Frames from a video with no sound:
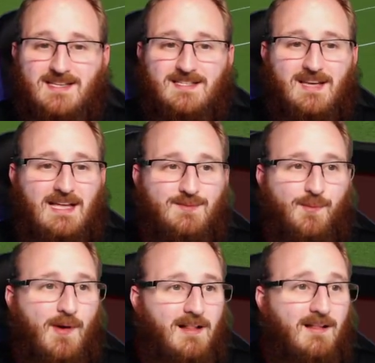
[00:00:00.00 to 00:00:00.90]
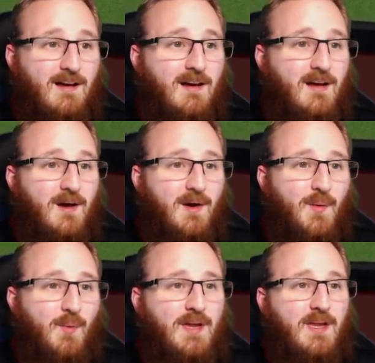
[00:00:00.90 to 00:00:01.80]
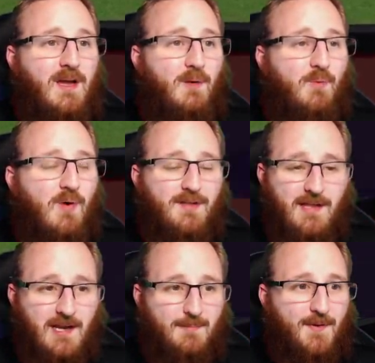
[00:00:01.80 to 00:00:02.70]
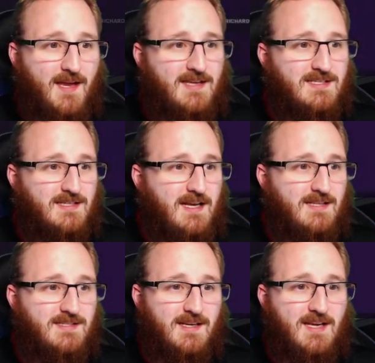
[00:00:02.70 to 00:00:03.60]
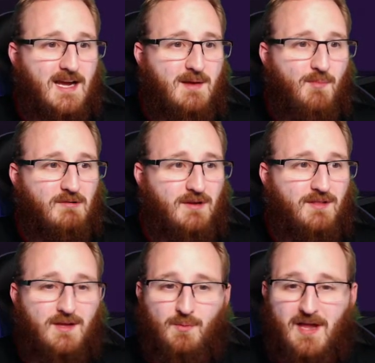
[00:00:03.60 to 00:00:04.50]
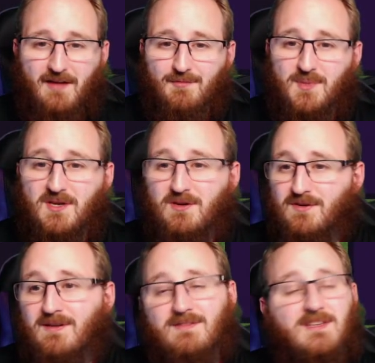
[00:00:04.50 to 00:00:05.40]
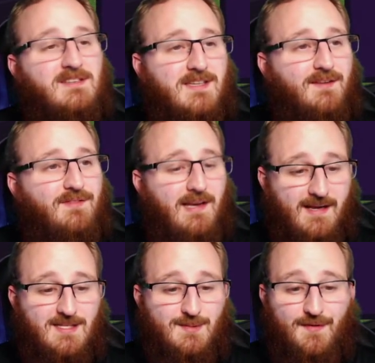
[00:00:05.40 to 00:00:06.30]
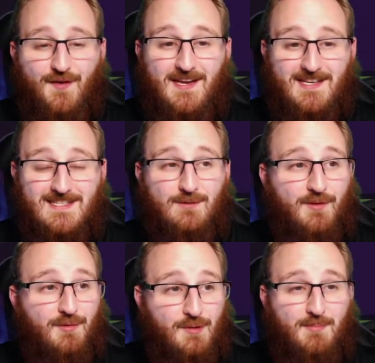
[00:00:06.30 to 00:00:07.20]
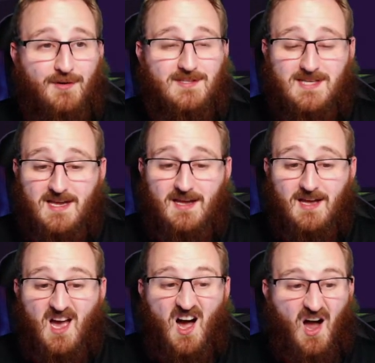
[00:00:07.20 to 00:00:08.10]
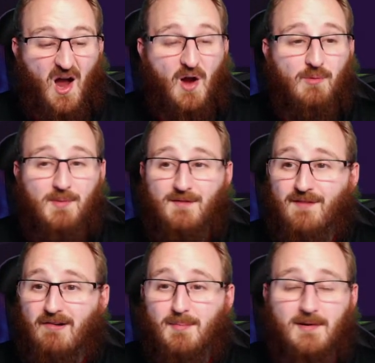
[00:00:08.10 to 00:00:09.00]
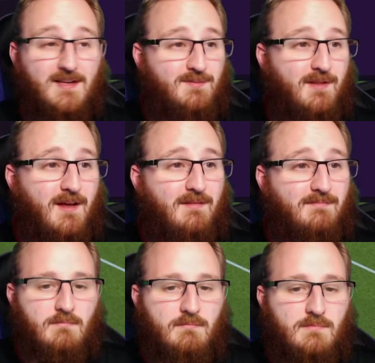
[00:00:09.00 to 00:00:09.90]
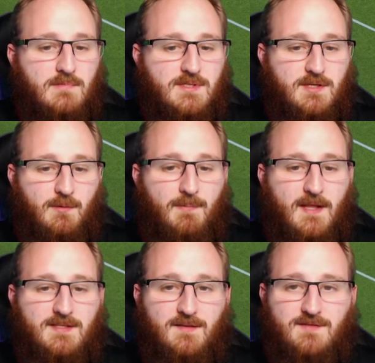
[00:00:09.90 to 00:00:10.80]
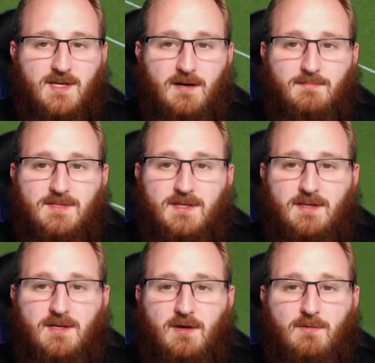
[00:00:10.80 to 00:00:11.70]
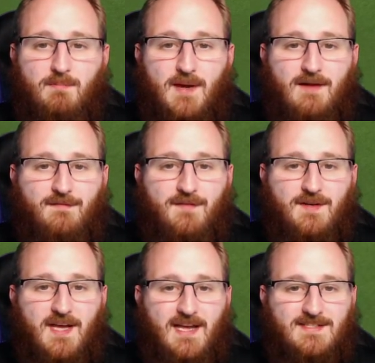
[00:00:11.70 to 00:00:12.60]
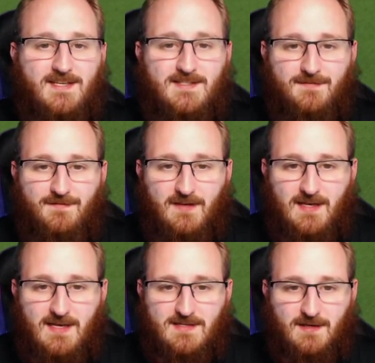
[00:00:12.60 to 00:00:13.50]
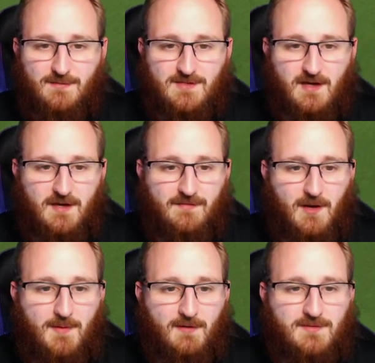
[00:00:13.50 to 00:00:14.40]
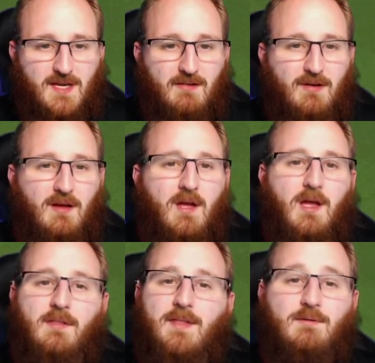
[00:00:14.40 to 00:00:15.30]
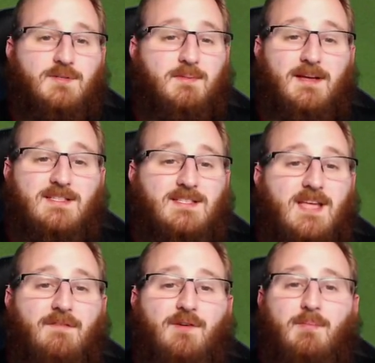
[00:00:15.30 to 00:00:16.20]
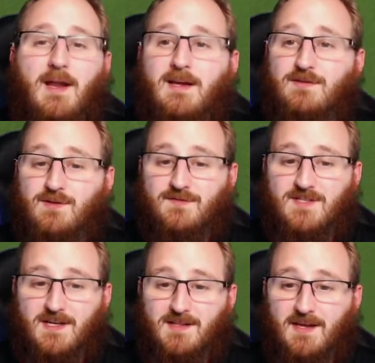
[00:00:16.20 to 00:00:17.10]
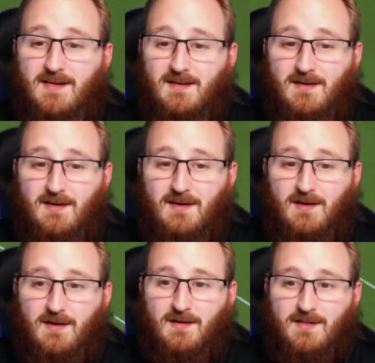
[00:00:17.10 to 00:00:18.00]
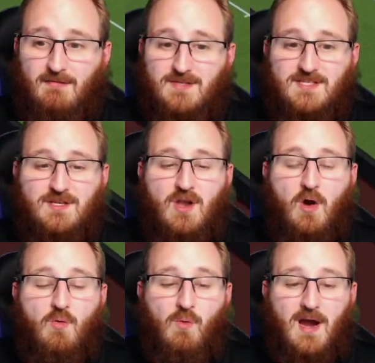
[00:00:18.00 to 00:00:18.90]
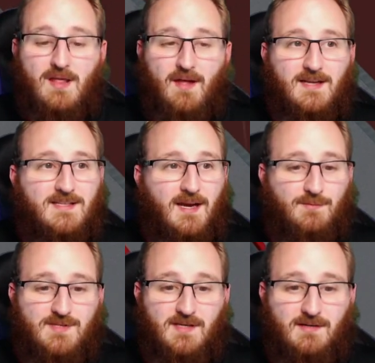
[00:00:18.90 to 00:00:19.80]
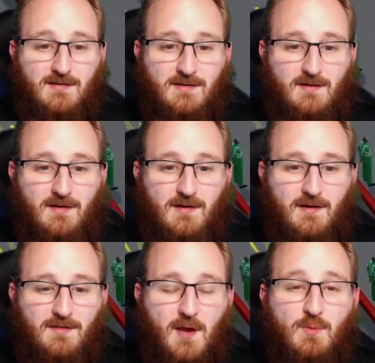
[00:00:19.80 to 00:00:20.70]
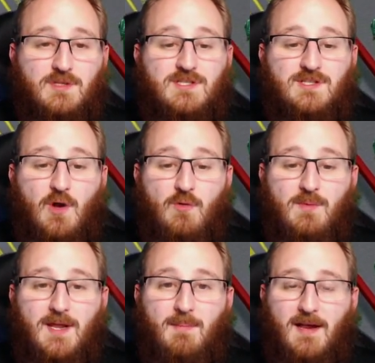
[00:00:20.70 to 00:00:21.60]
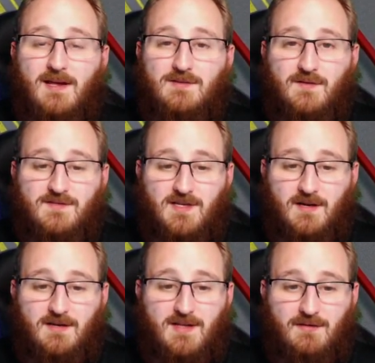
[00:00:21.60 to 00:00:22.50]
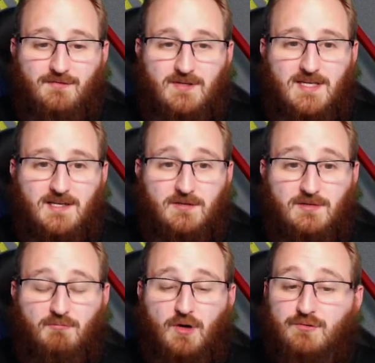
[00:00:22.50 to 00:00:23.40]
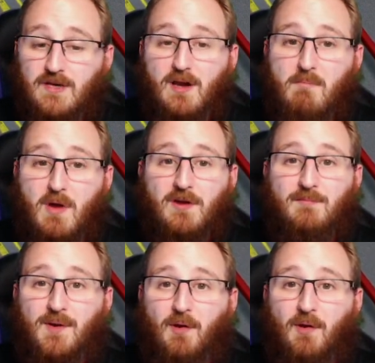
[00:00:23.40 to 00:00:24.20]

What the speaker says: as well. We are 1-0 up against Leeds in a game where I think we haven't been good enough to deserve the lead. So if we can steal the 3 points here, I will be very pleased with that. Still plenty of time to go. Bamford has it for Leeds outside of our penalty area. There was about 7 players offside there. There is no way that is counting. There were so many players offside. That was ridiculous. Rodrigo might have been on,